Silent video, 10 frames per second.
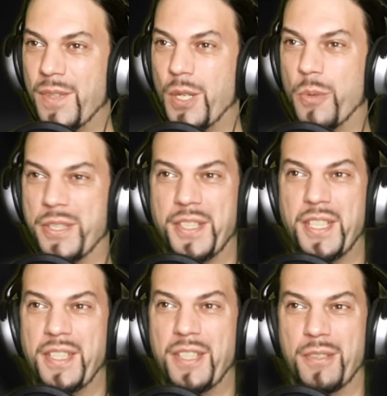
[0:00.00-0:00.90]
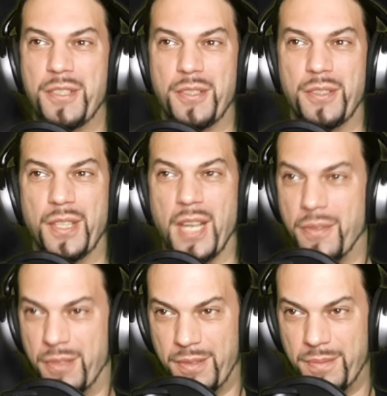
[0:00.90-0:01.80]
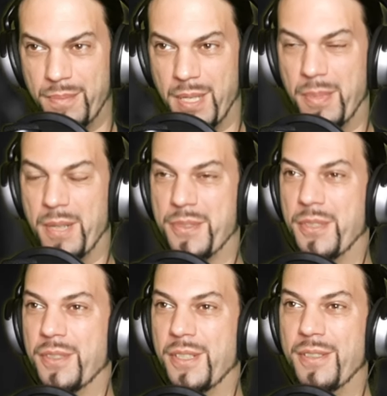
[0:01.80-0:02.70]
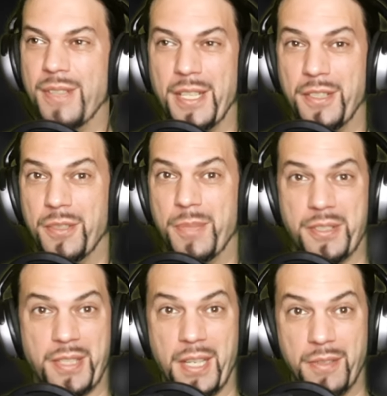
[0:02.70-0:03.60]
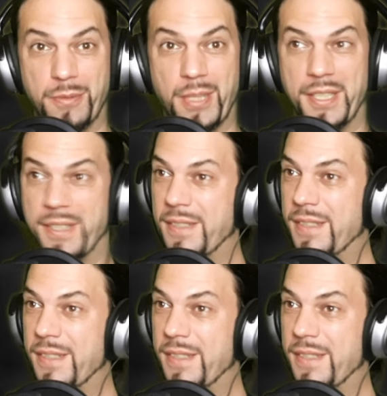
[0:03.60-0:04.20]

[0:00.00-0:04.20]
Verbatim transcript: Or was it in the original novel by Bram Stoker? I don't know, because I haven't read it.